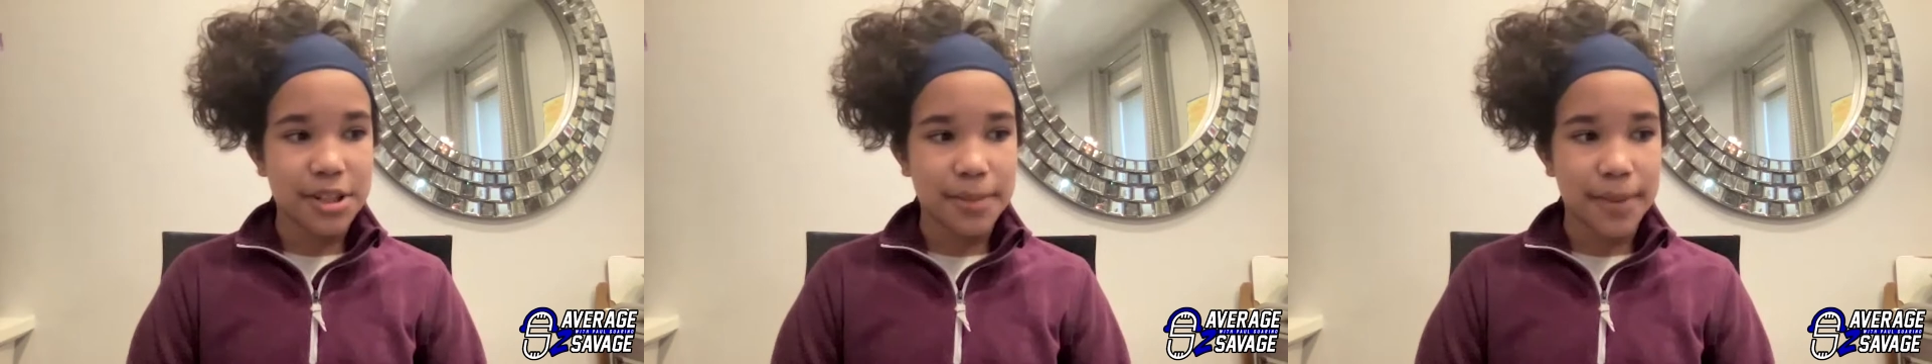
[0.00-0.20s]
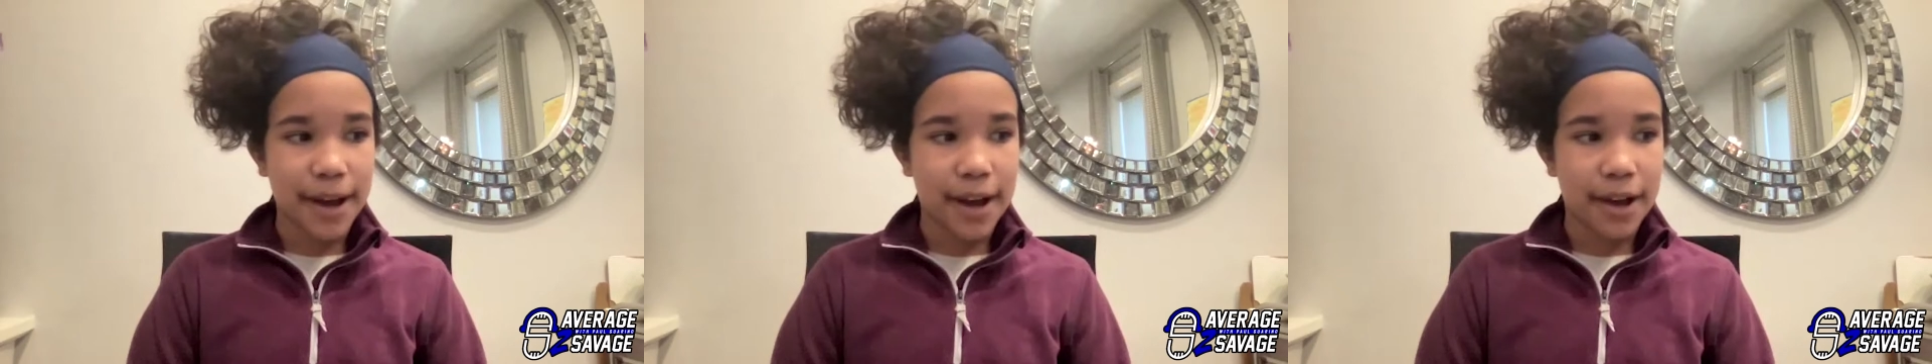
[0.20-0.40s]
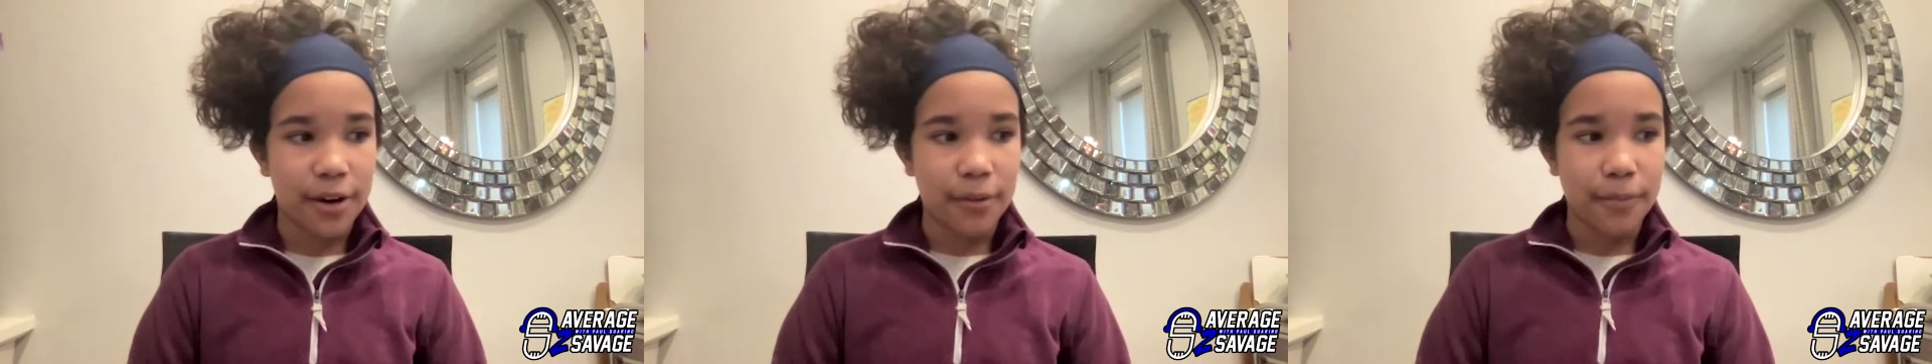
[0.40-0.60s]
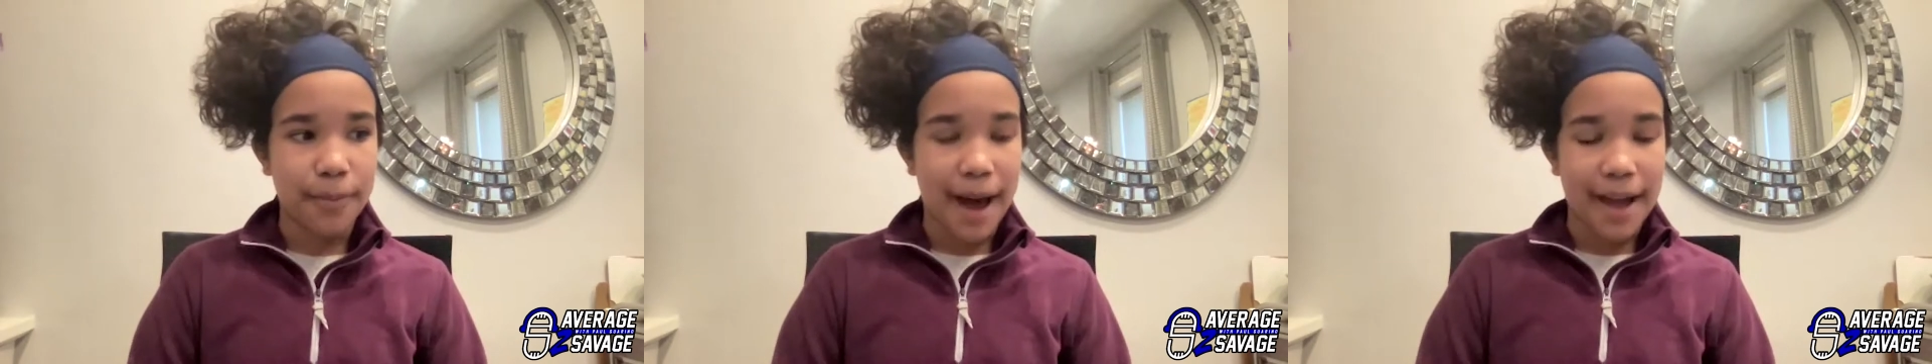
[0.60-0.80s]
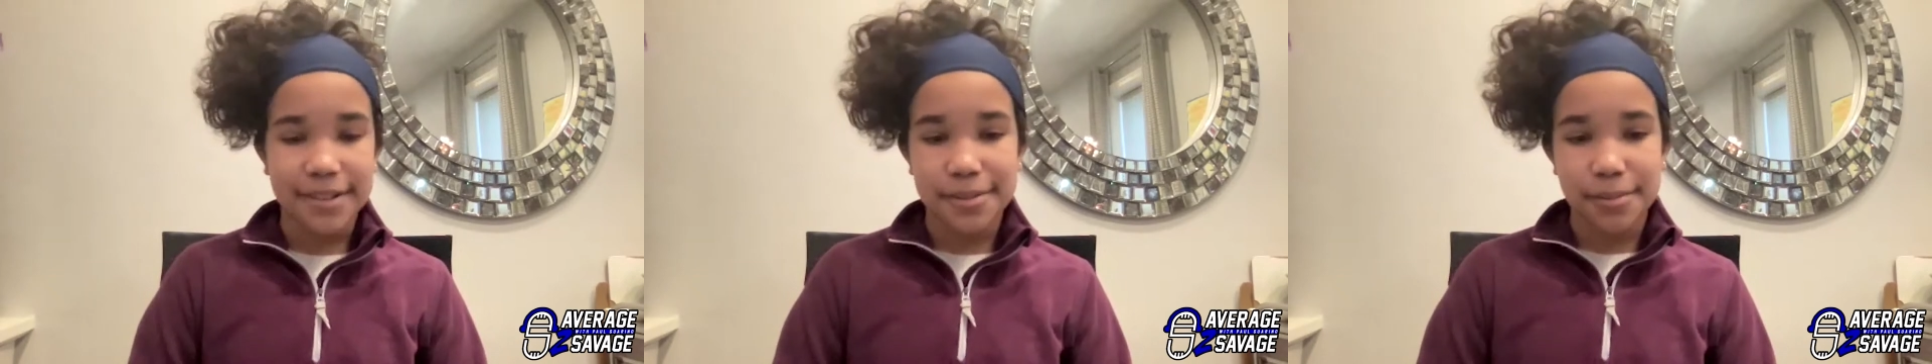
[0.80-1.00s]
about
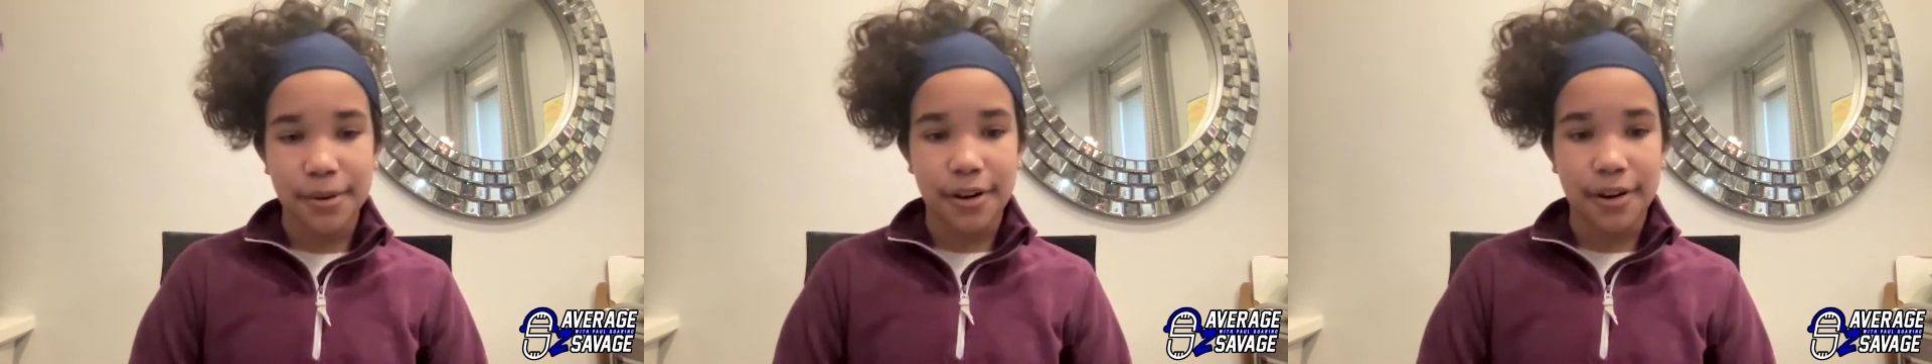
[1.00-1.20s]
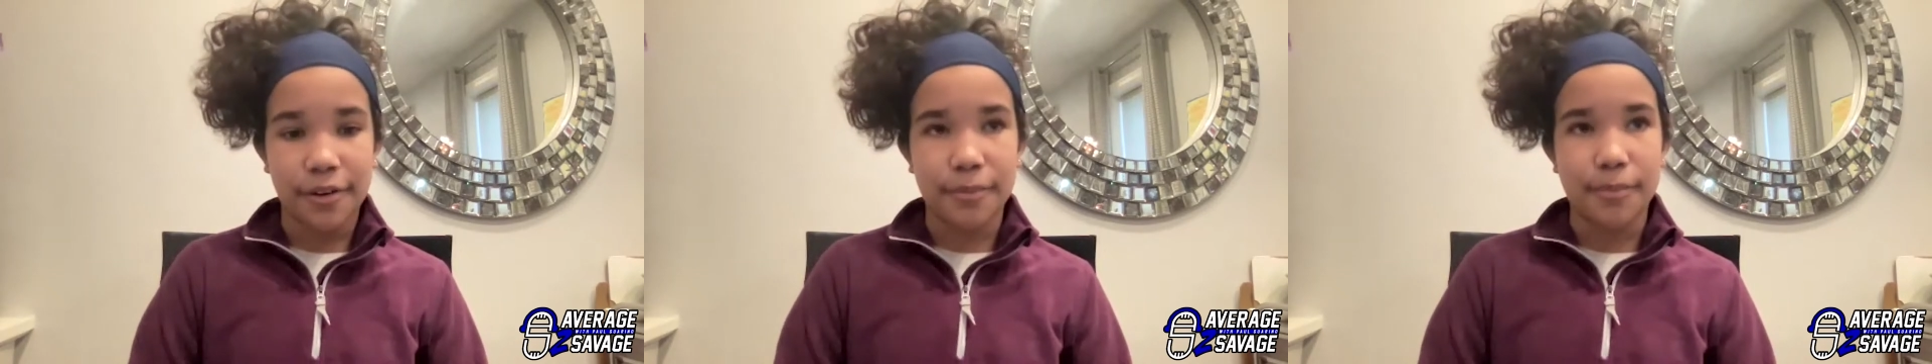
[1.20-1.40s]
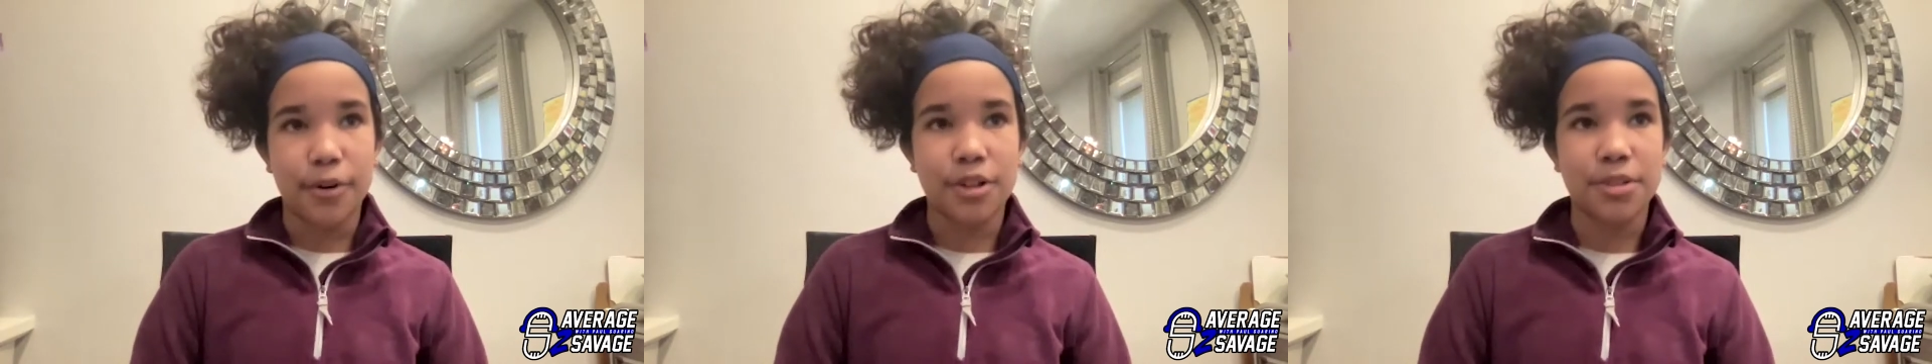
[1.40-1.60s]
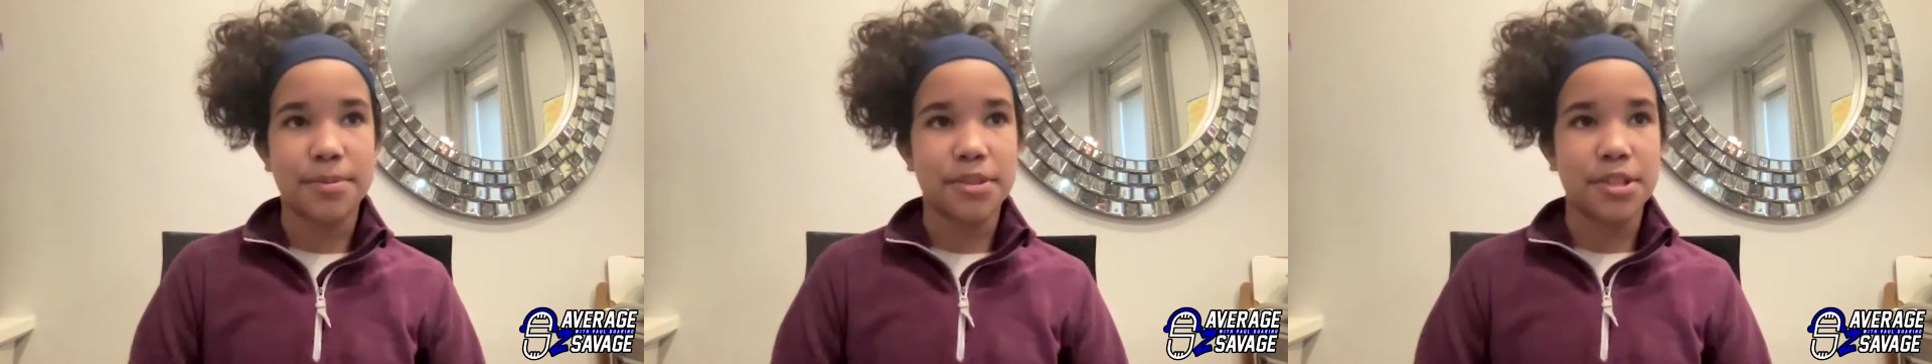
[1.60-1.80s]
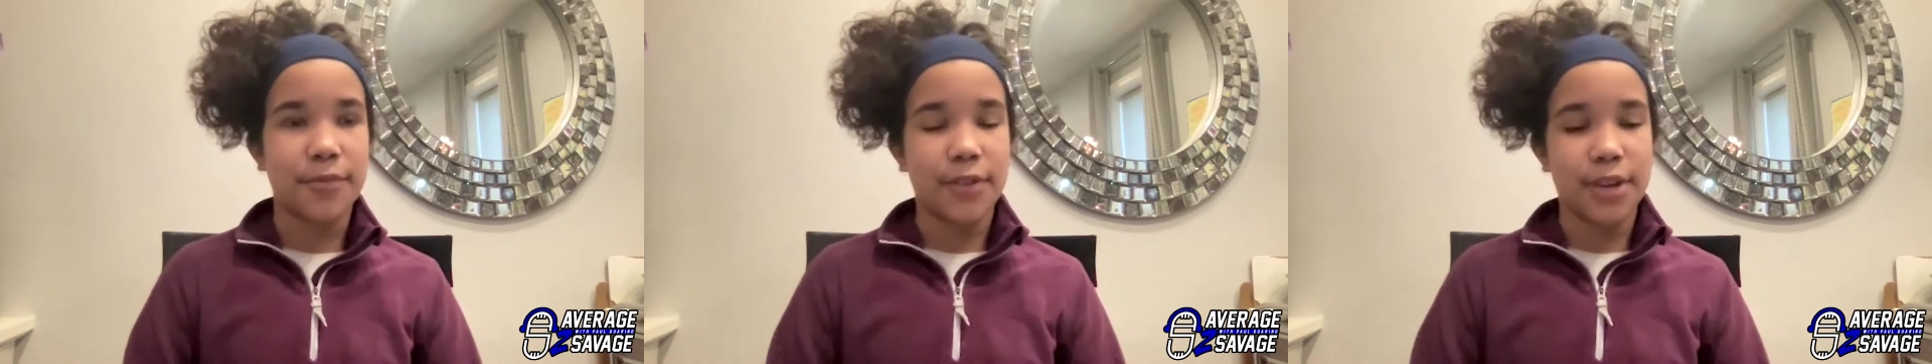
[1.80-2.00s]
basketball more
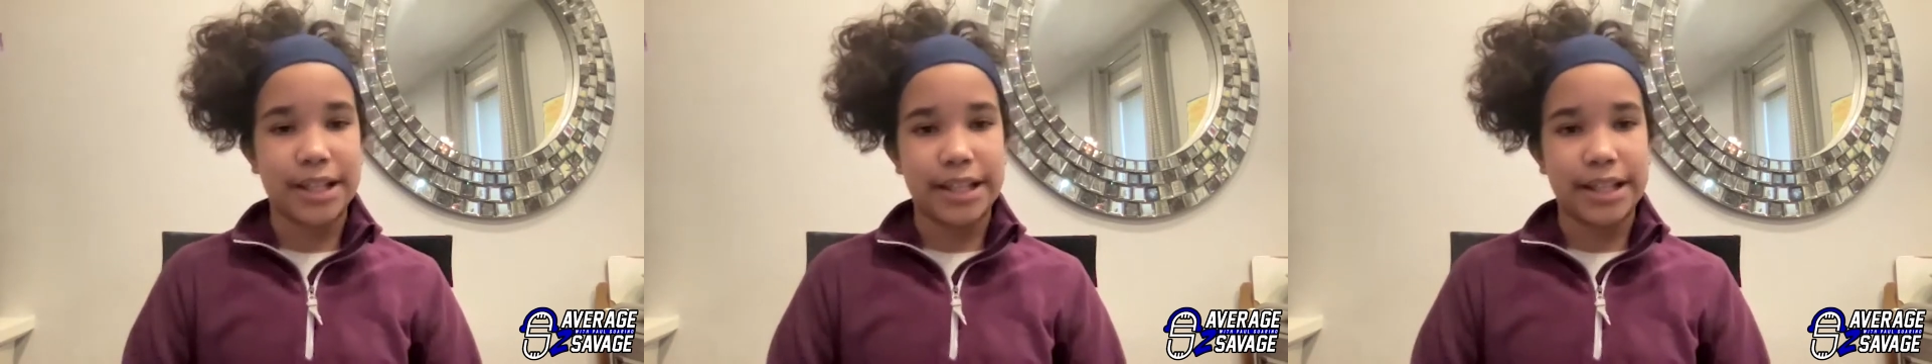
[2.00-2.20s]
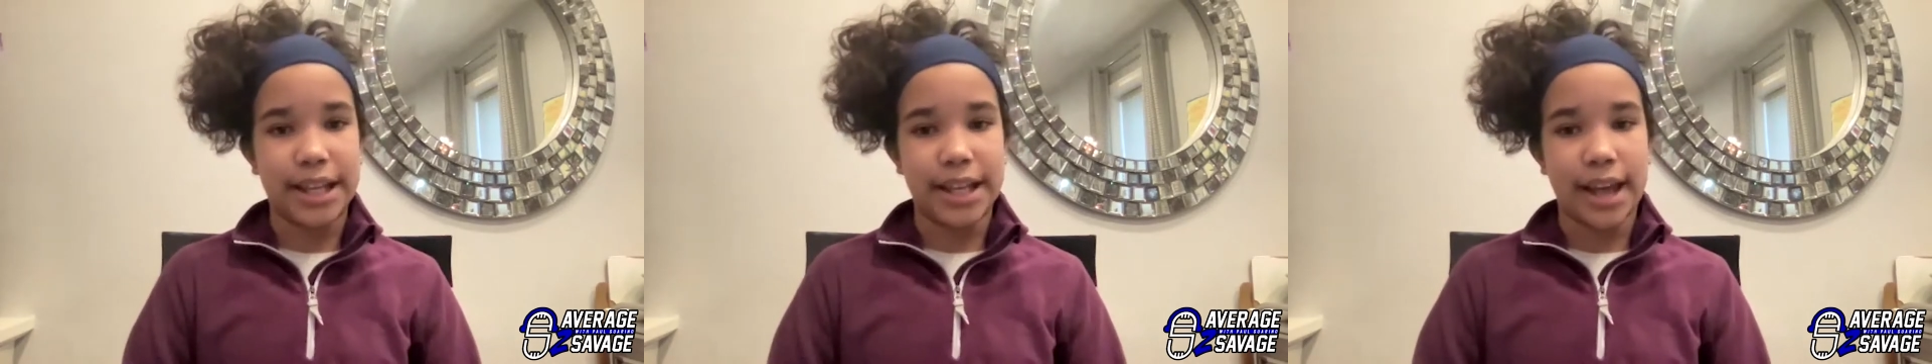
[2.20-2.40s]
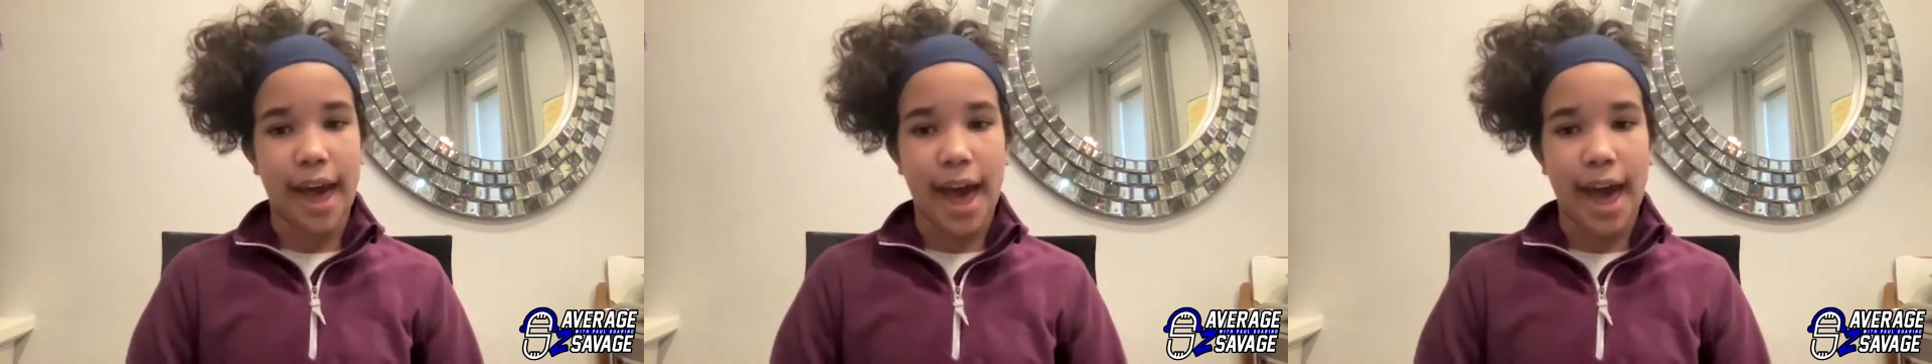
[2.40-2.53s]
specifically,